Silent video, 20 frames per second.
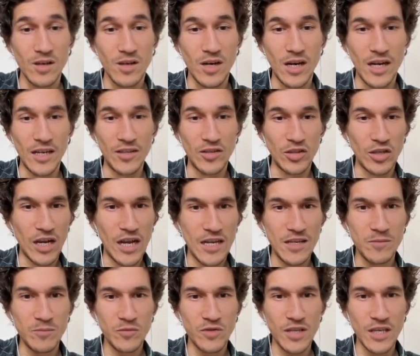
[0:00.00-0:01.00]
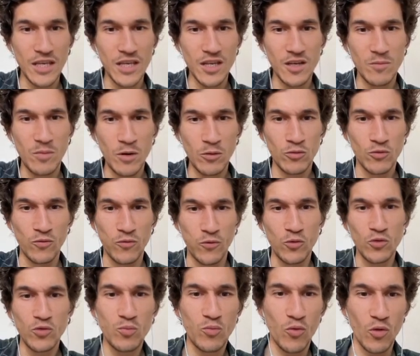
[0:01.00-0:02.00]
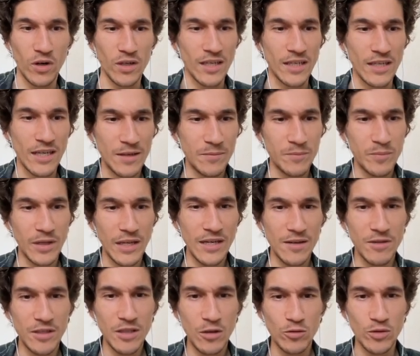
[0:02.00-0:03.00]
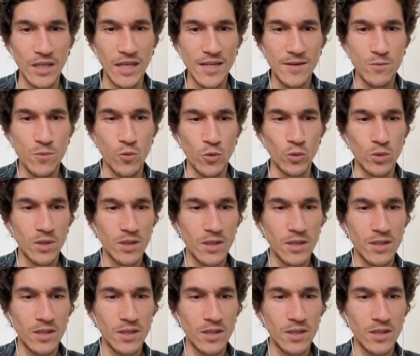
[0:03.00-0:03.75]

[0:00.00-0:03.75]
And I am thinking about wood port, and I am playing without any wood.